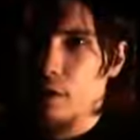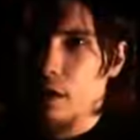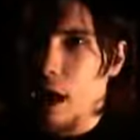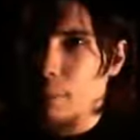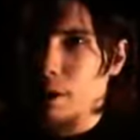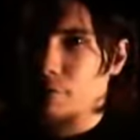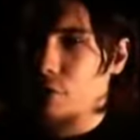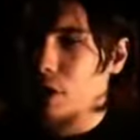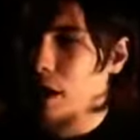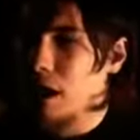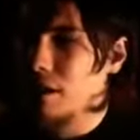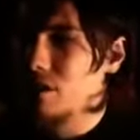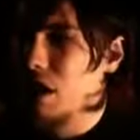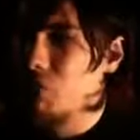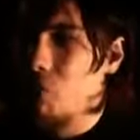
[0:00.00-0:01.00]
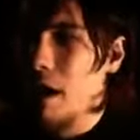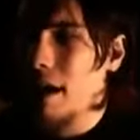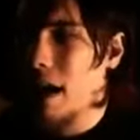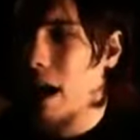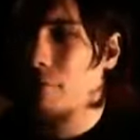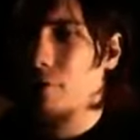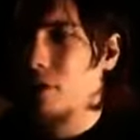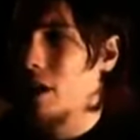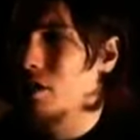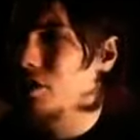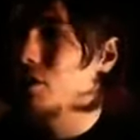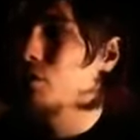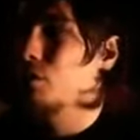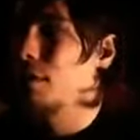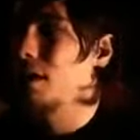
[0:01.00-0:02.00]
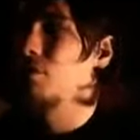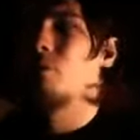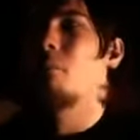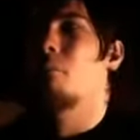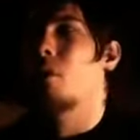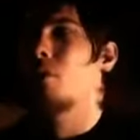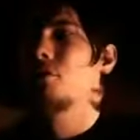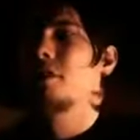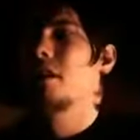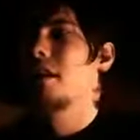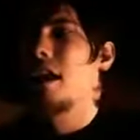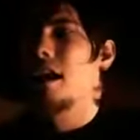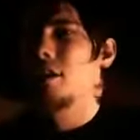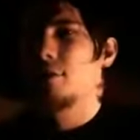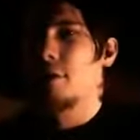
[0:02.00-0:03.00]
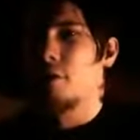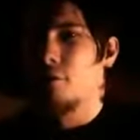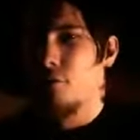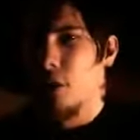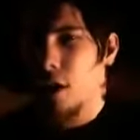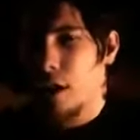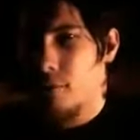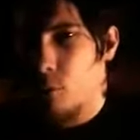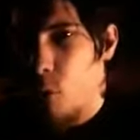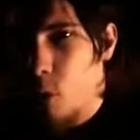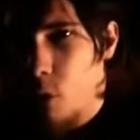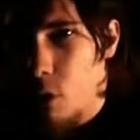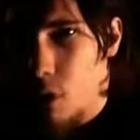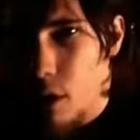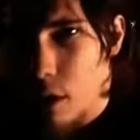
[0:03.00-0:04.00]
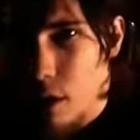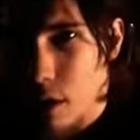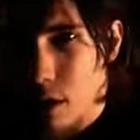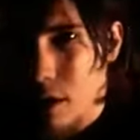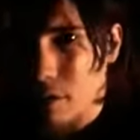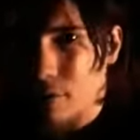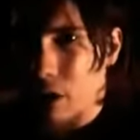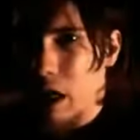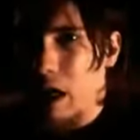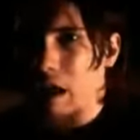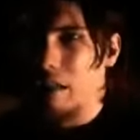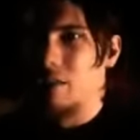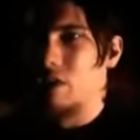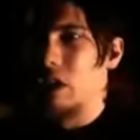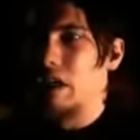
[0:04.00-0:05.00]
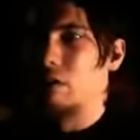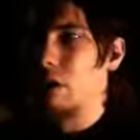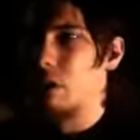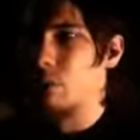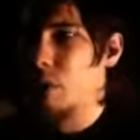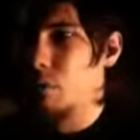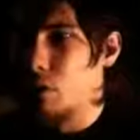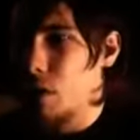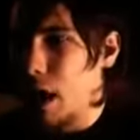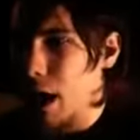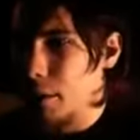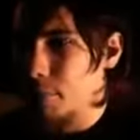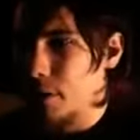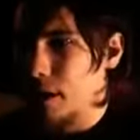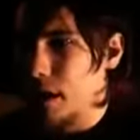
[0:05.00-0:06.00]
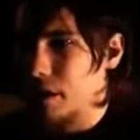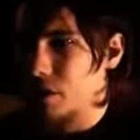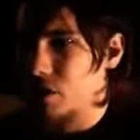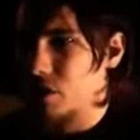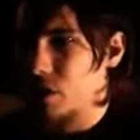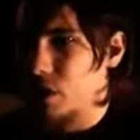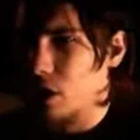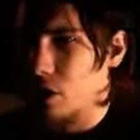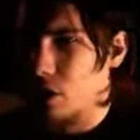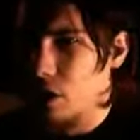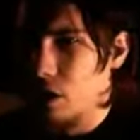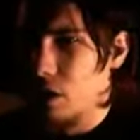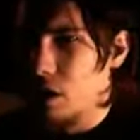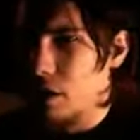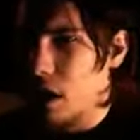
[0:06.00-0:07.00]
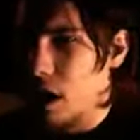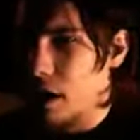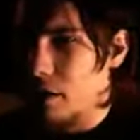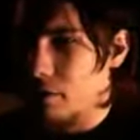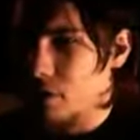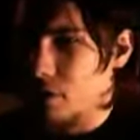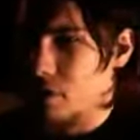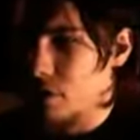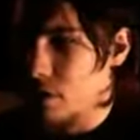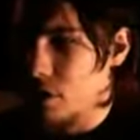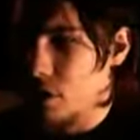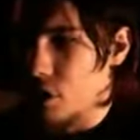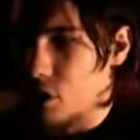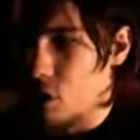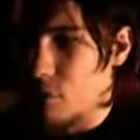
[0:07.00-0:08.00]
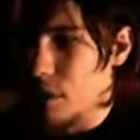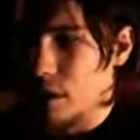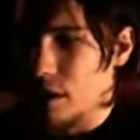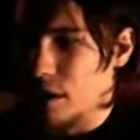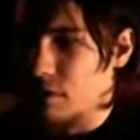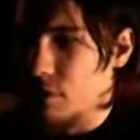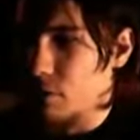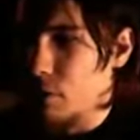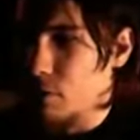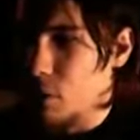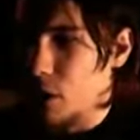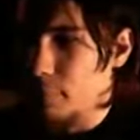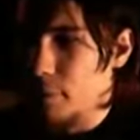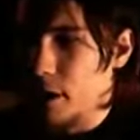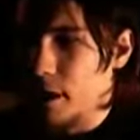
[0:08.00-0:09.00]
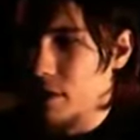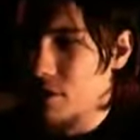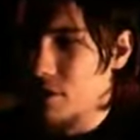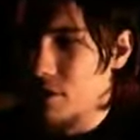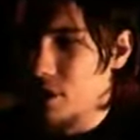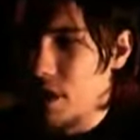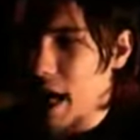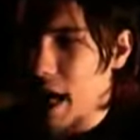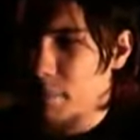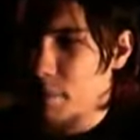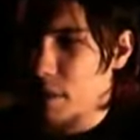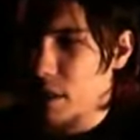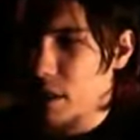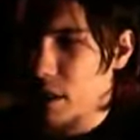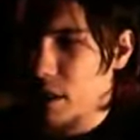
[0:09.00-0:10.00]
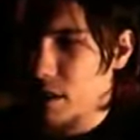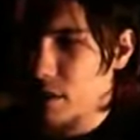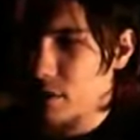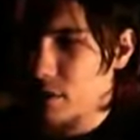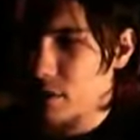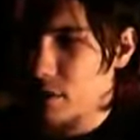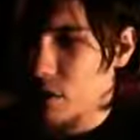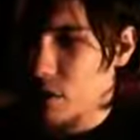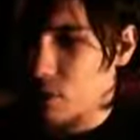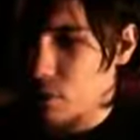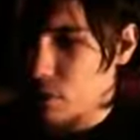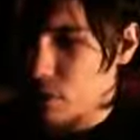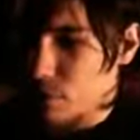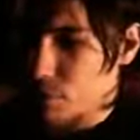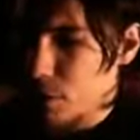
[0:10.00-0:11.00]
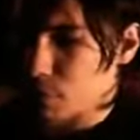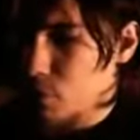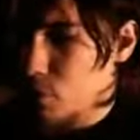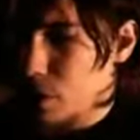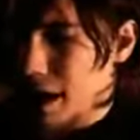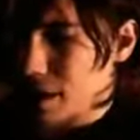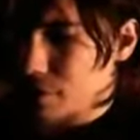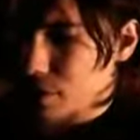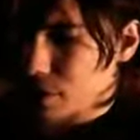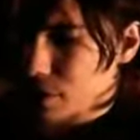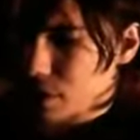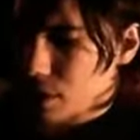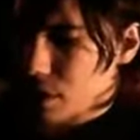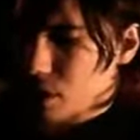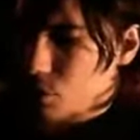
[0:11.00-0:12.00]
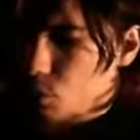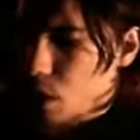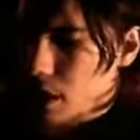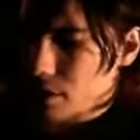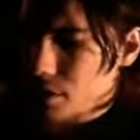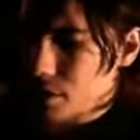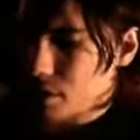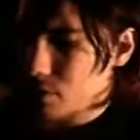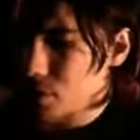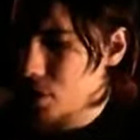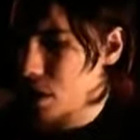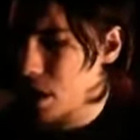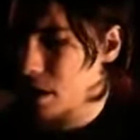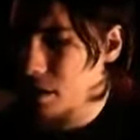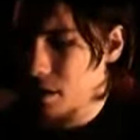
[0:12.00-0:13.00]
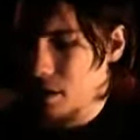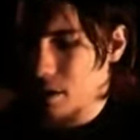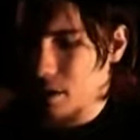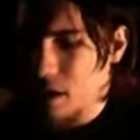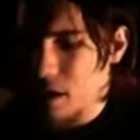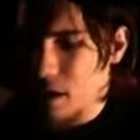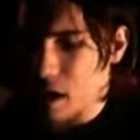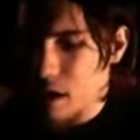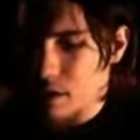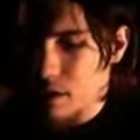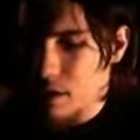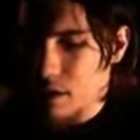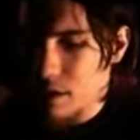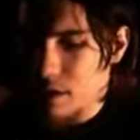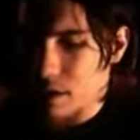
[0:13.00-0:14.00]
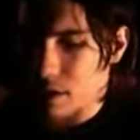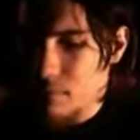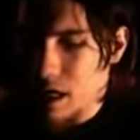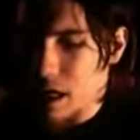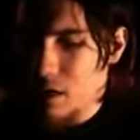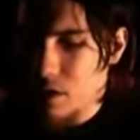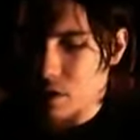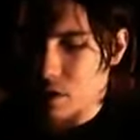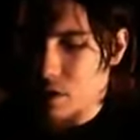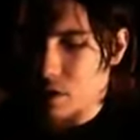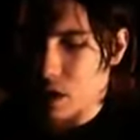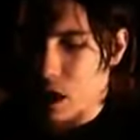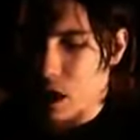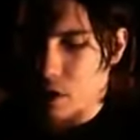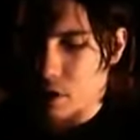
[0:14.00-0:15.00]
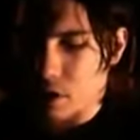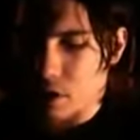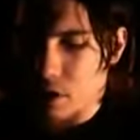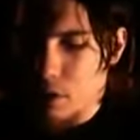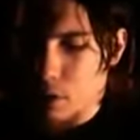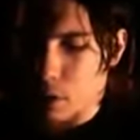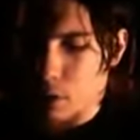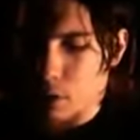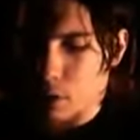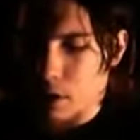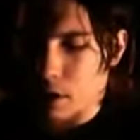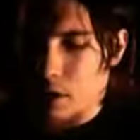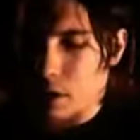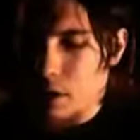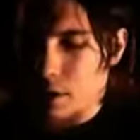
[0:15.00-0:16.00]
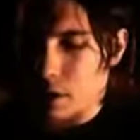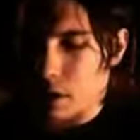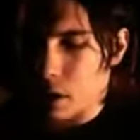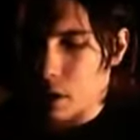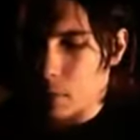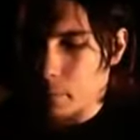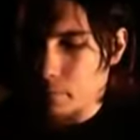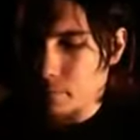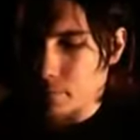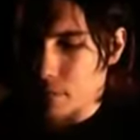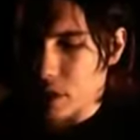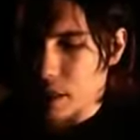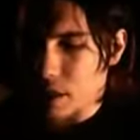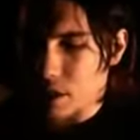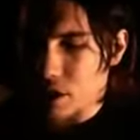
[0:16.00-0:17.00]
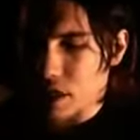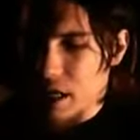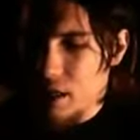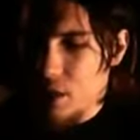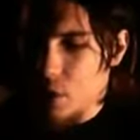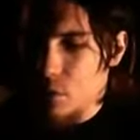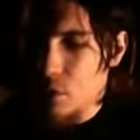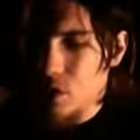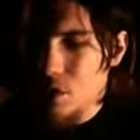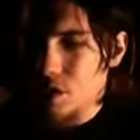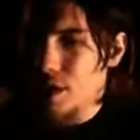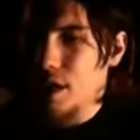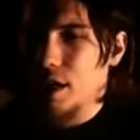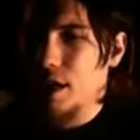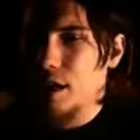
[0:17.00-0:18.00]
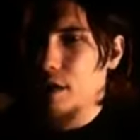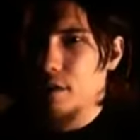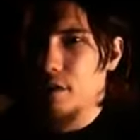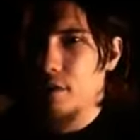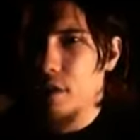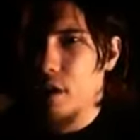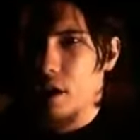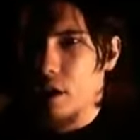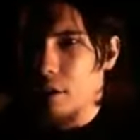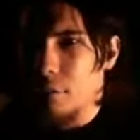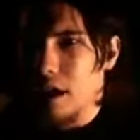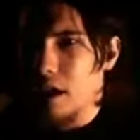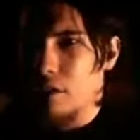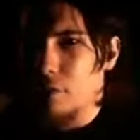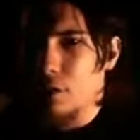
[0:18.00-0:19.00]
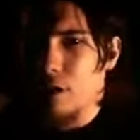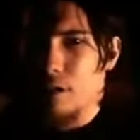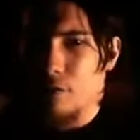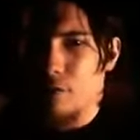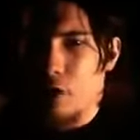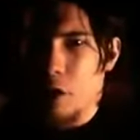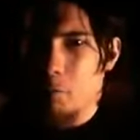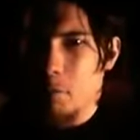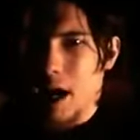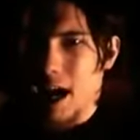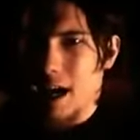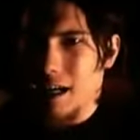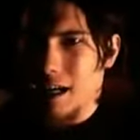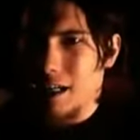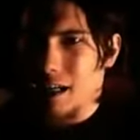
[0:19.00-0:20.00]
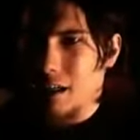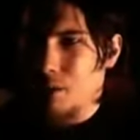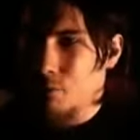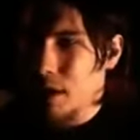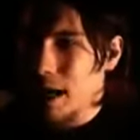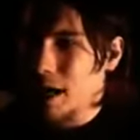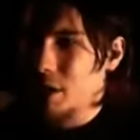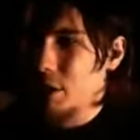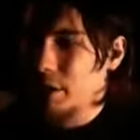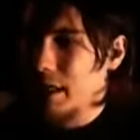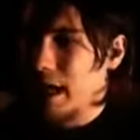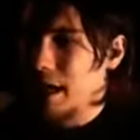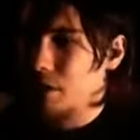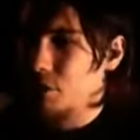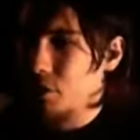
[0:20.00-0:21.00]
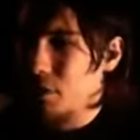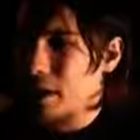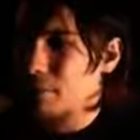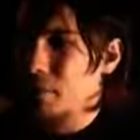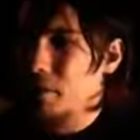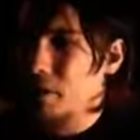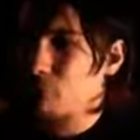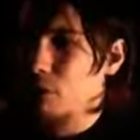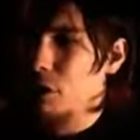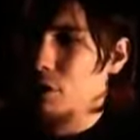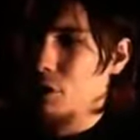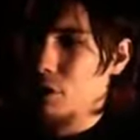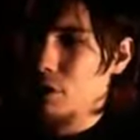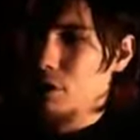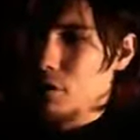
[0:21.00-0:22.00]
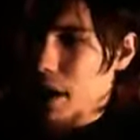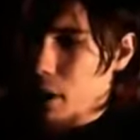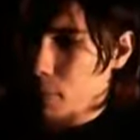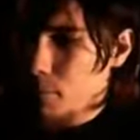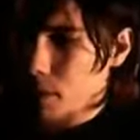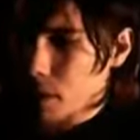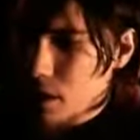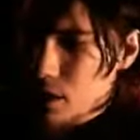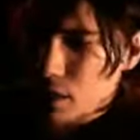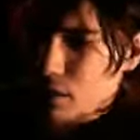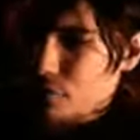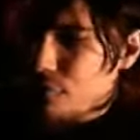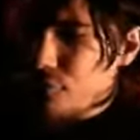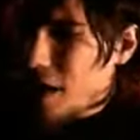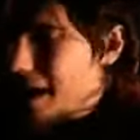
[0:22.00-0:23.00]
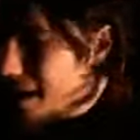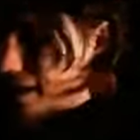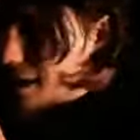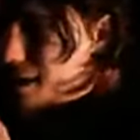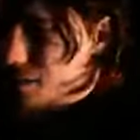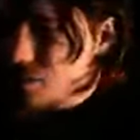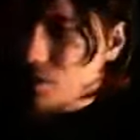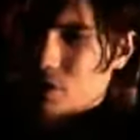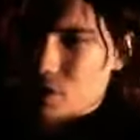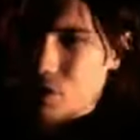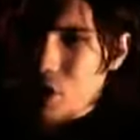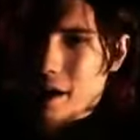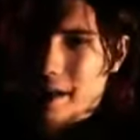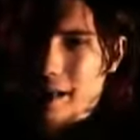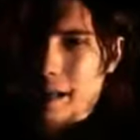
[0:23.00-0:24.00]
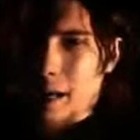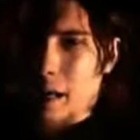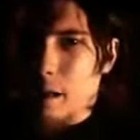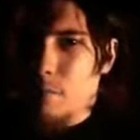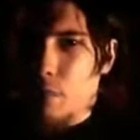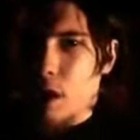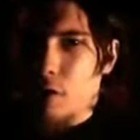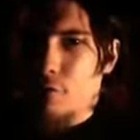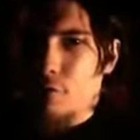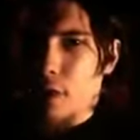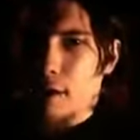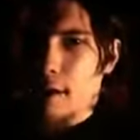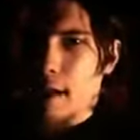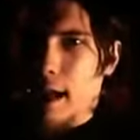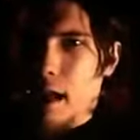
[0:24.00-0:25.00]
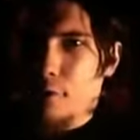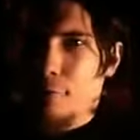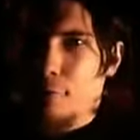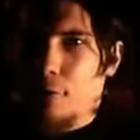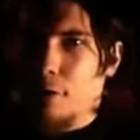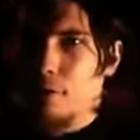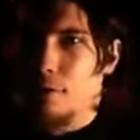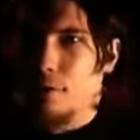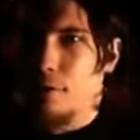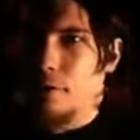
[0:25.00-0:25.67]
I mean, for God's sake, right after that shit, we went into a multinational fucking war, for God's sake. You know, we were up against, you know, the Germans, and we were up against the Japanese. You know, people were having to watch their sons, and in some cases their daughters too, you know, get sent overseas that may never get the fuck back again, and we actually had to do everything we could to help finance this gigantic motherfucking effort.